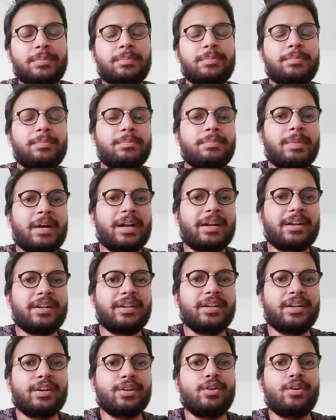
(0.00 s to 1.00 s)

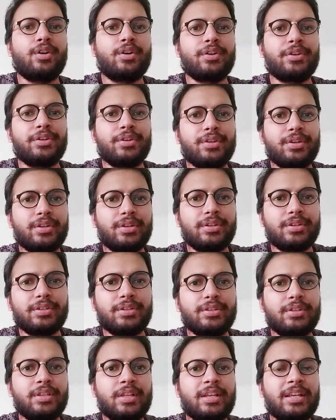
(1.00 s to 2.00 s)
partner or
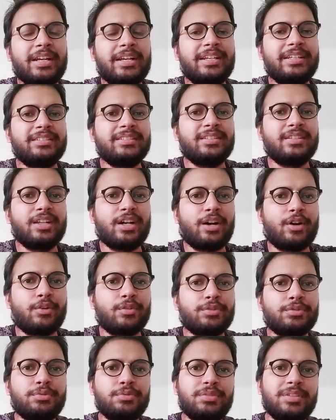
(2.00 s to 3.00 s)
the ladies in the
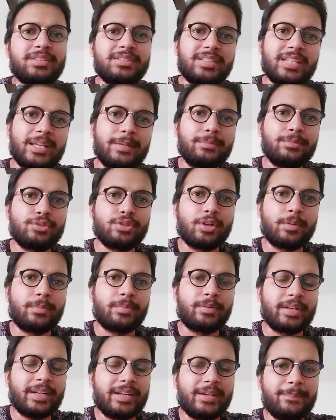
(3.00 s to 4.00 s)
house do the same job,
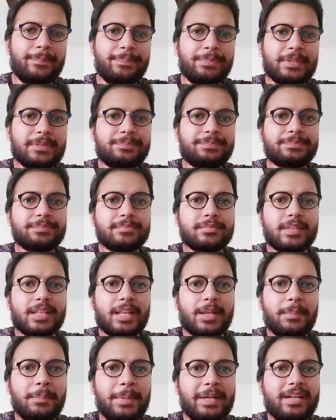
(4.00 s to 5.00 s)
right?
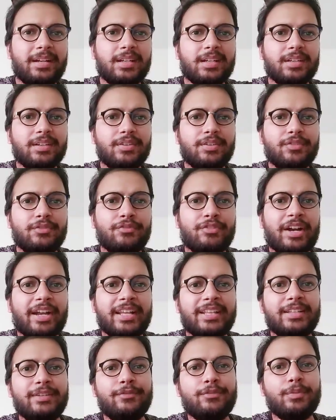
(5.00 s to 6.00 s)
But why
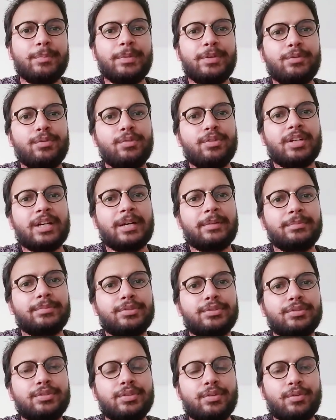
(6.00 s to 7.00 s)
the woman who comes
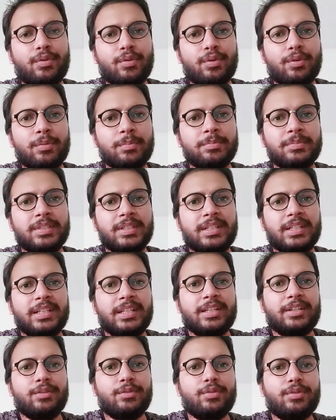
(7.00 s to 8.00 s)
to the home,
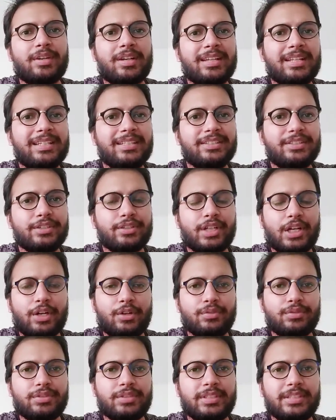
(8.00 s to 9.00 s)
who cleans your
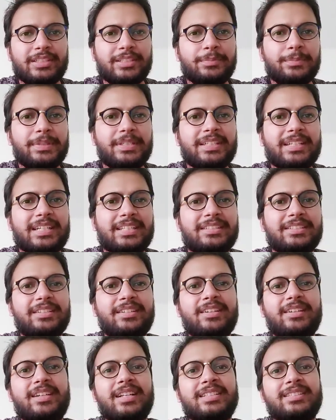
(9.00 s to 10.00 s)
house, is being
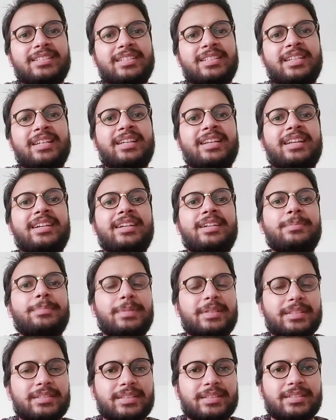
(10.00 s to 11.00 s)
considered as a degraded
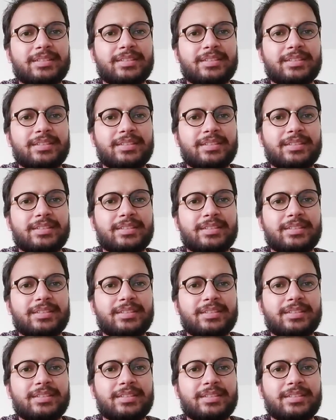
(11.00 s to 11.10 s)
person?